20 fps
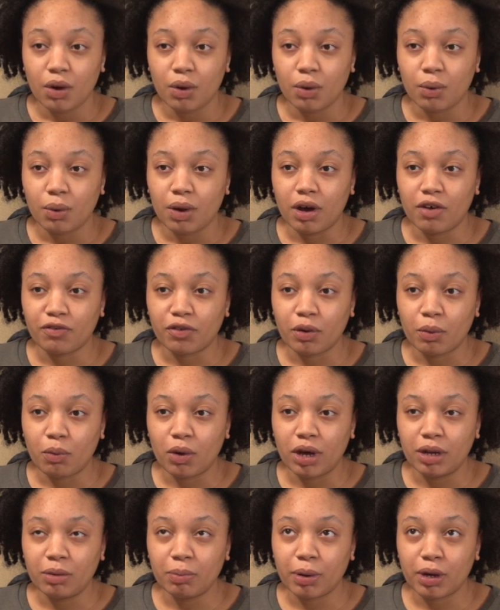Well, from
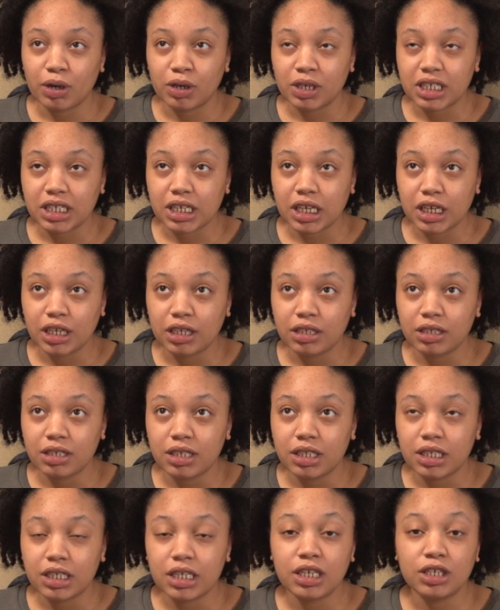one person,
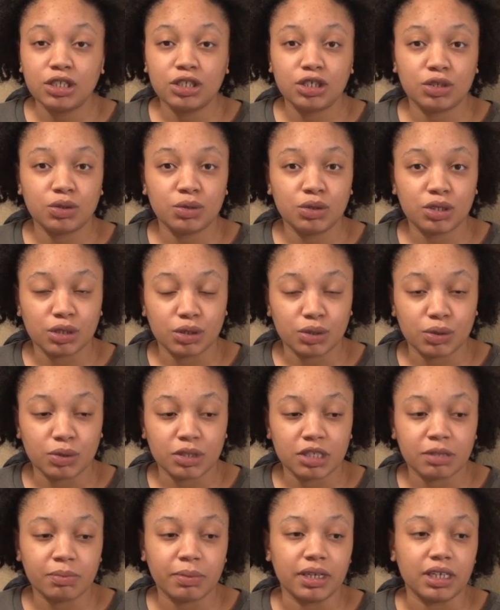10
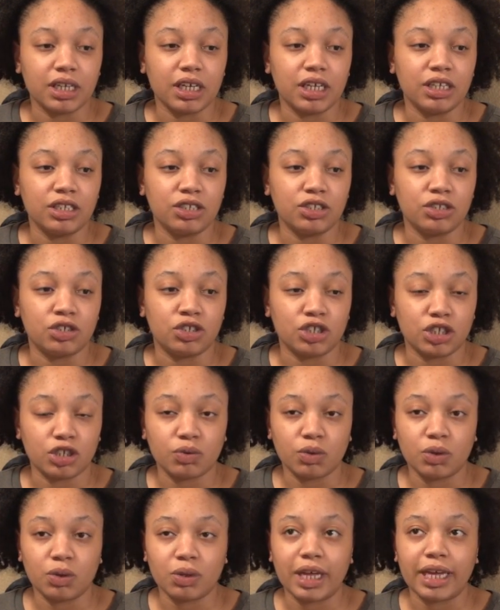tutus, but in
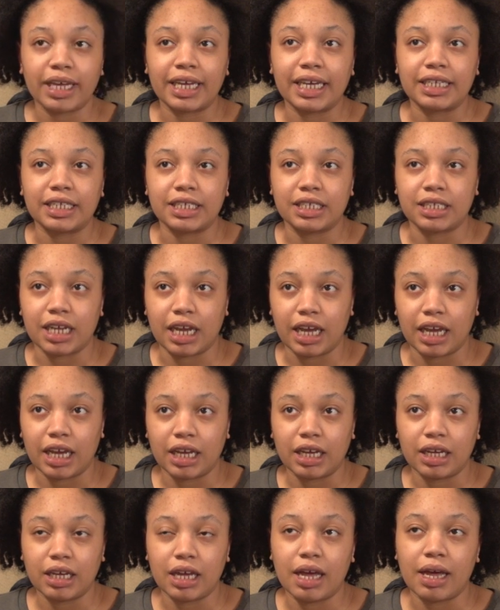general, like in a
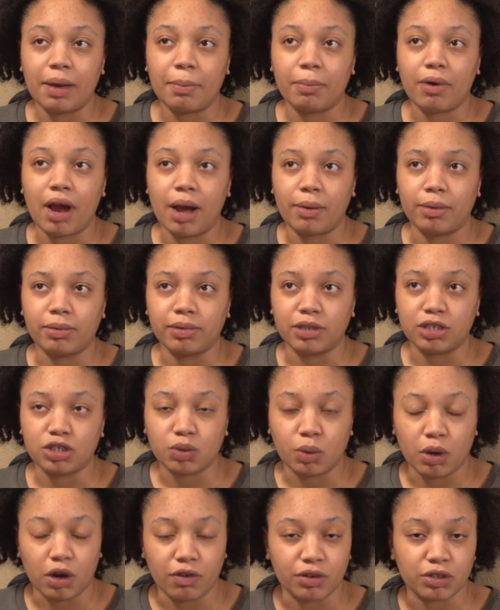day, probably
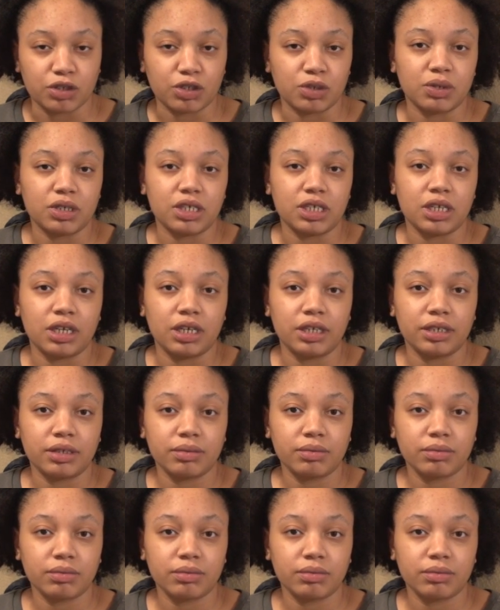12 or 13.